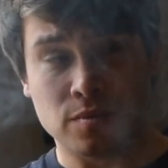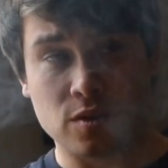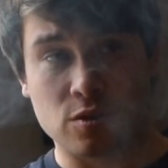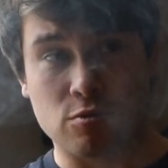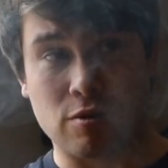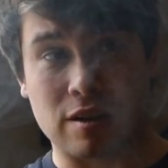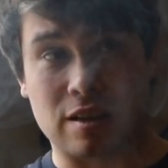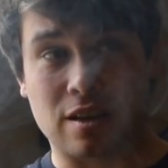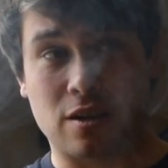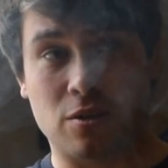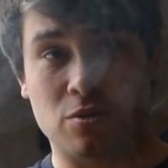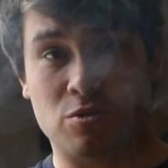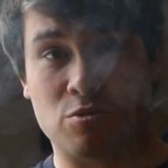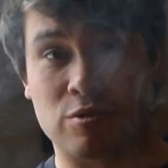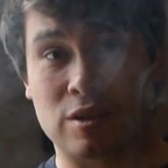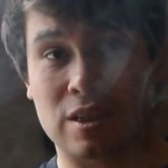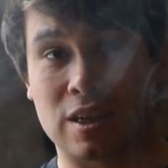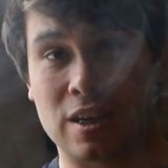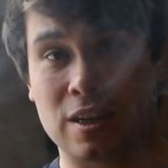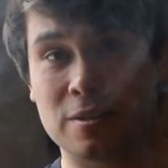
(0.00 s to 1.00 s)
Redcoat's
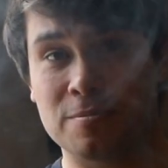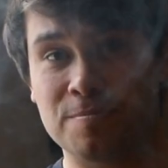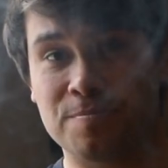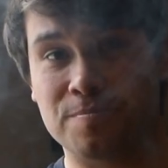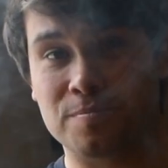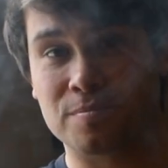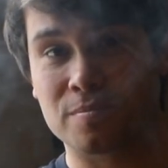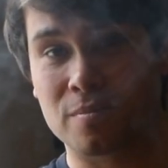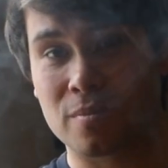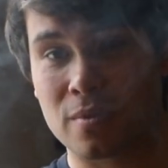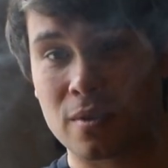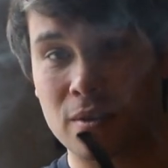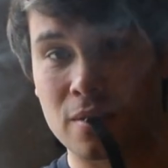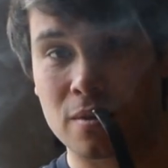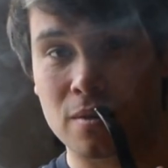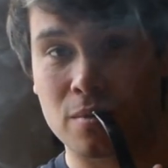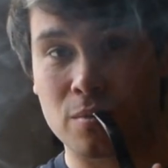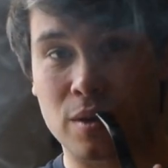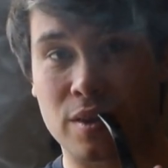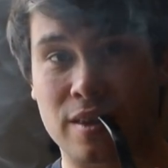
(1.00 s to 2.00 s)
return.
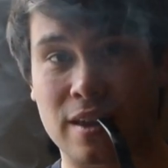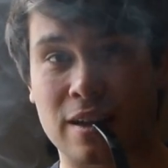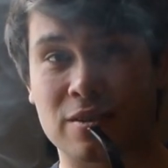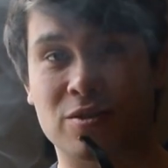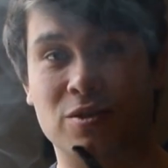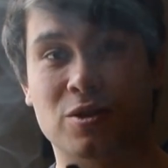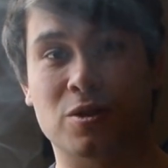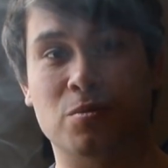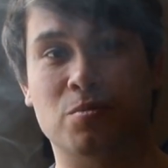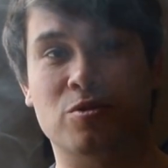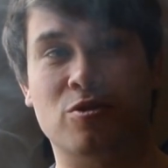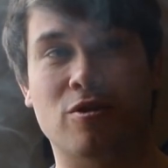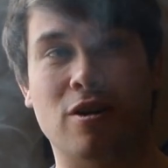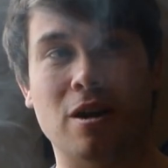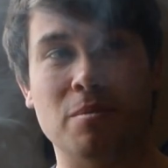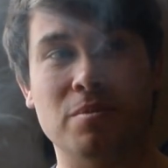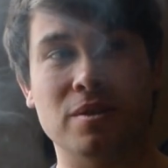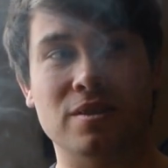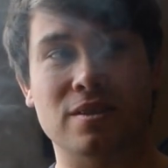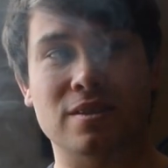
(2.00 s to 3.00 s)
1,000
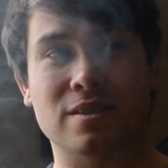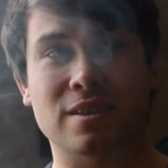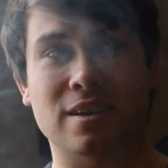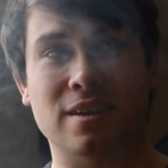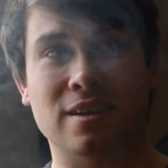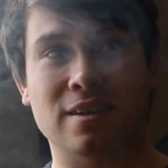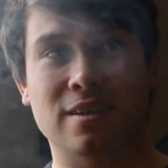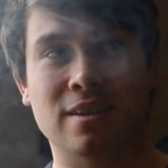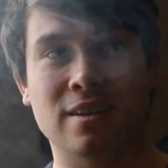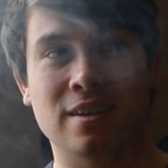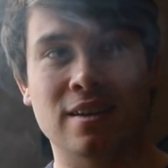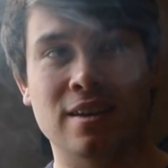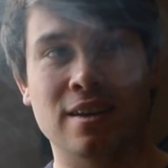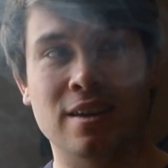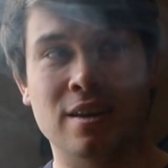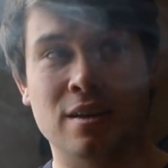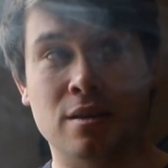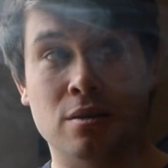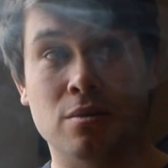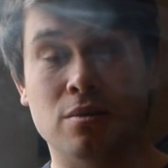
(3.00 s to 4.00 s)
subscribers is
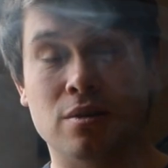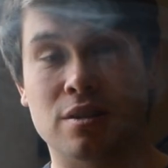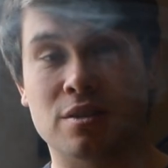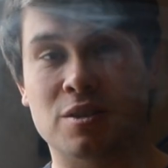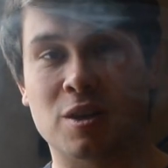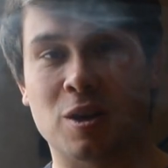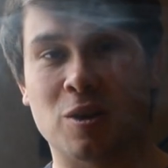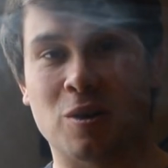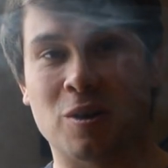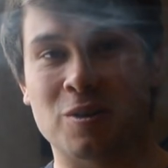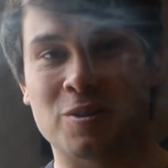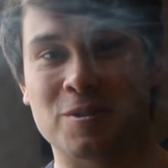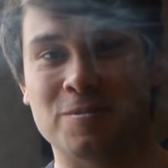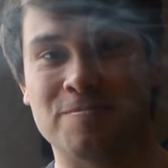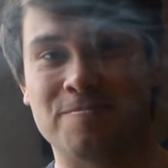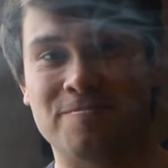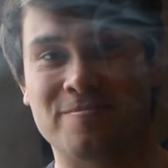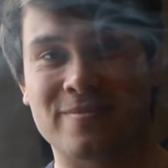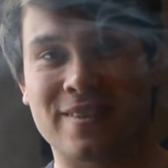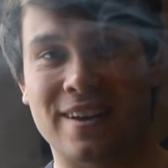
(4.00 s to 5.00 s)
it's a lot,
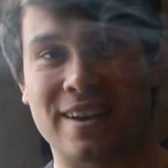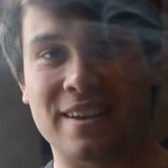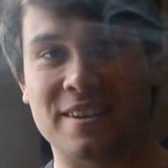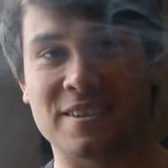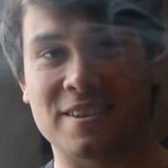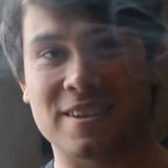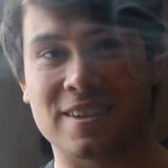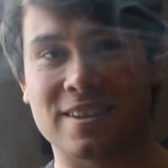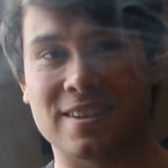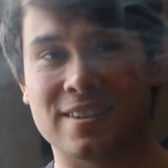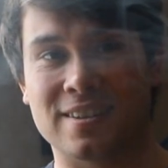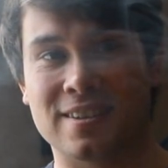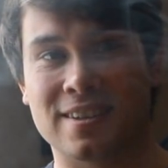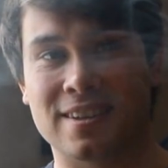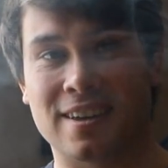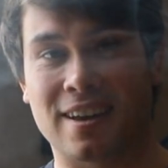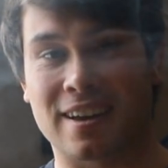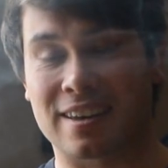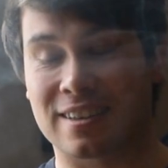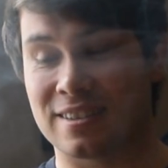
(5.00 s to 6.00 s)
and
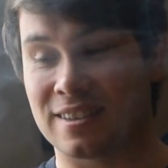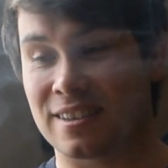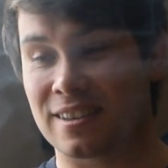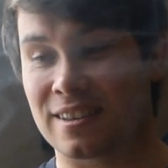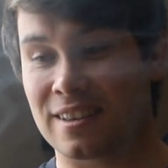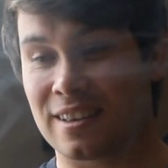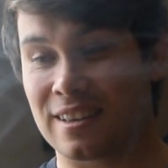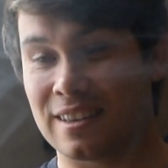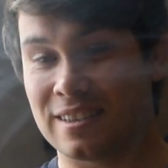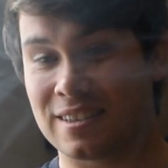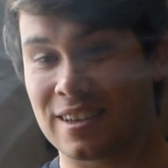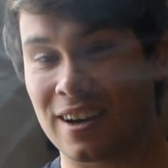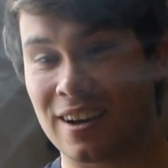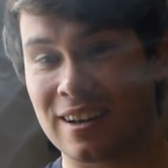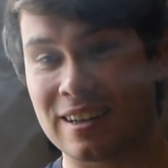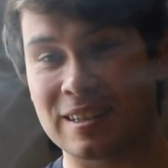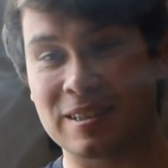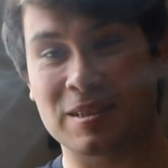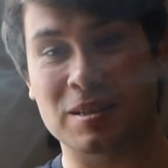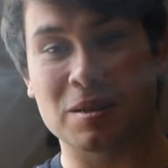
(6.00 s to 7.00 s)
I can
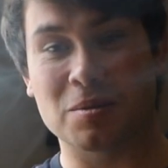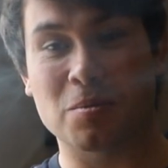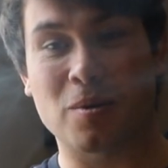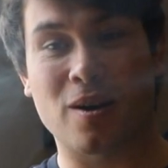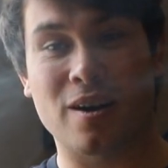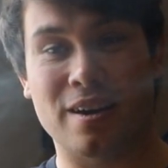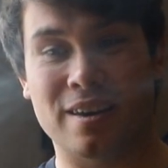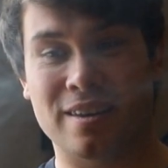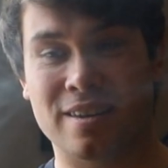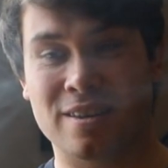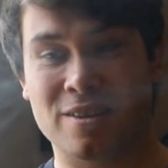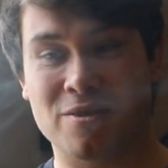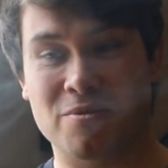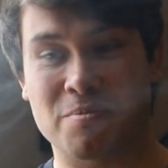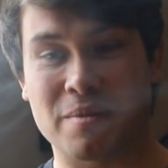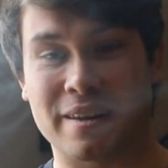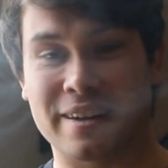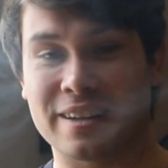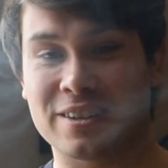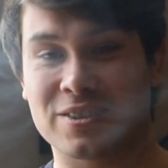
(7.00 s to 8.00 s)
entirely see why you've
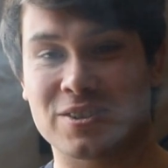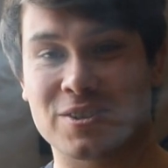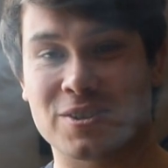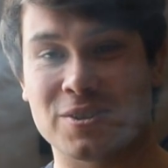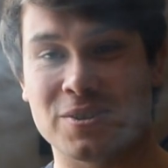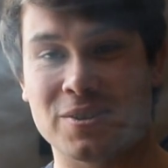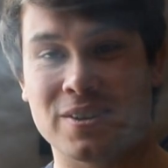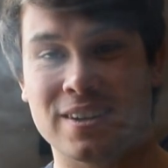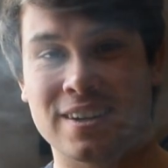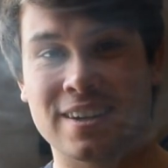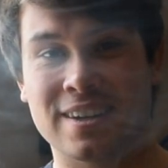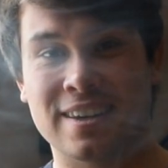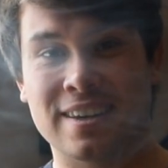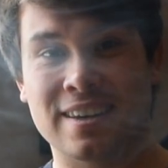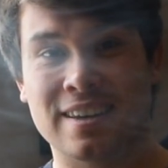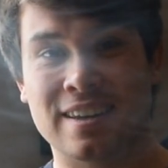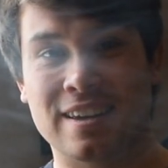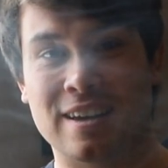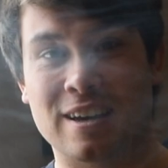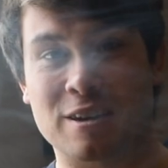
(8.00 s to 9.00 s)
managed to
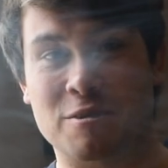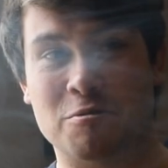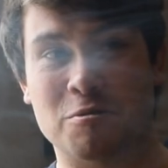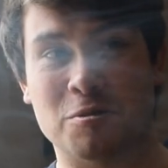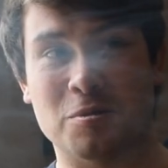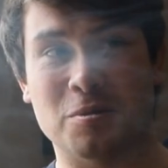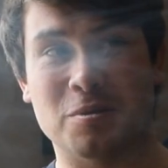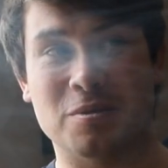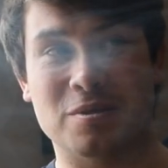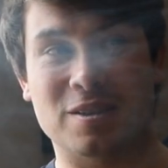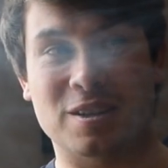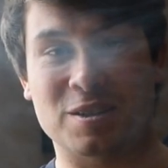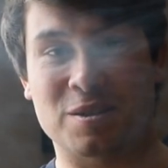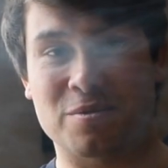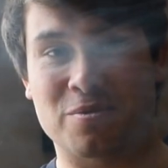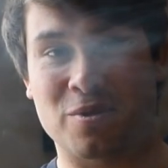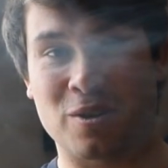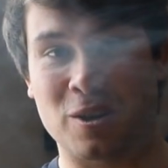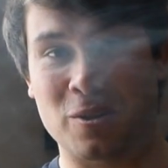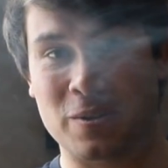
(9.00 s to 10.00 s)
accrue such a
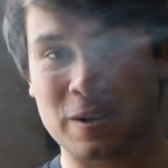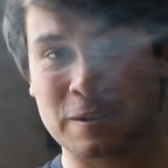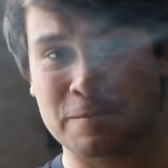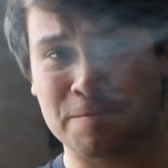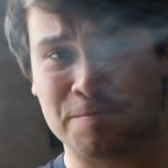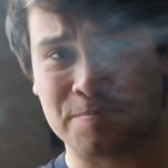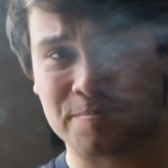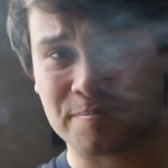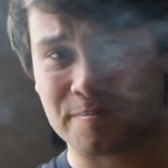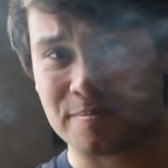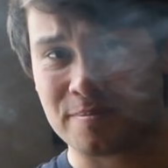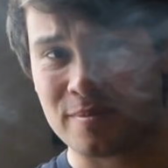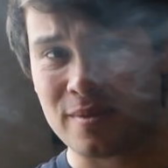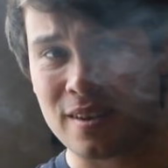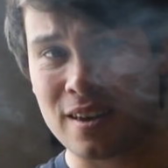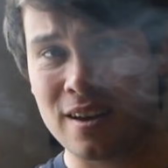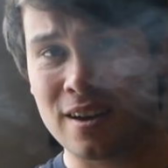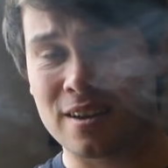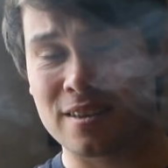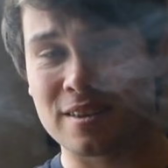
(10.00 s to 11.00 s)
following.
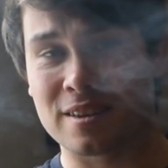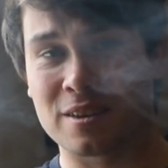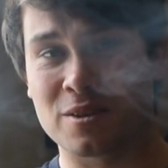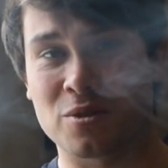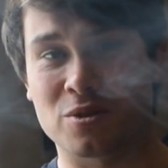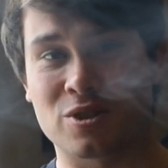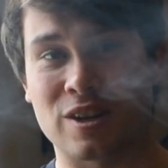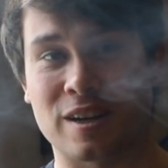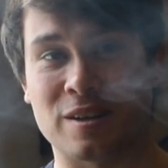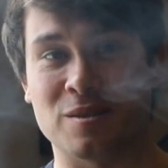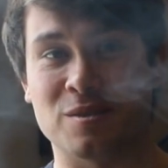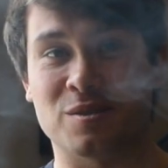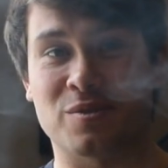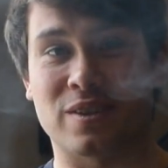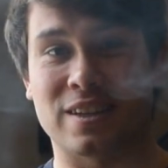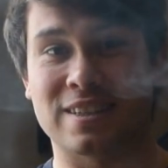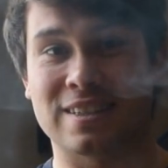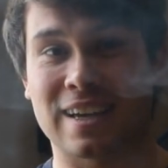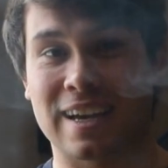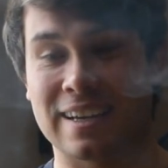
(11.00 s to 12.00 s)
I think your channel's
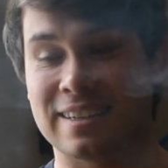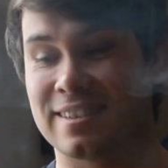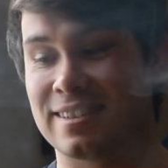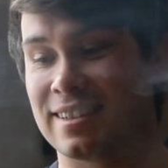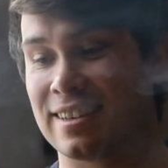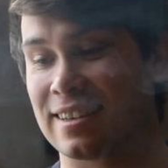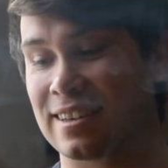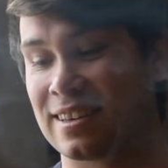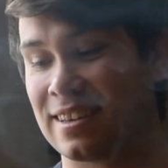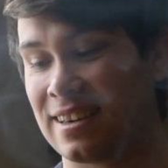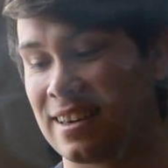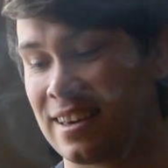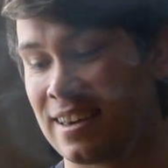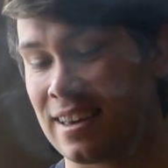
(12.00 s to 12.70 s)
fantastic.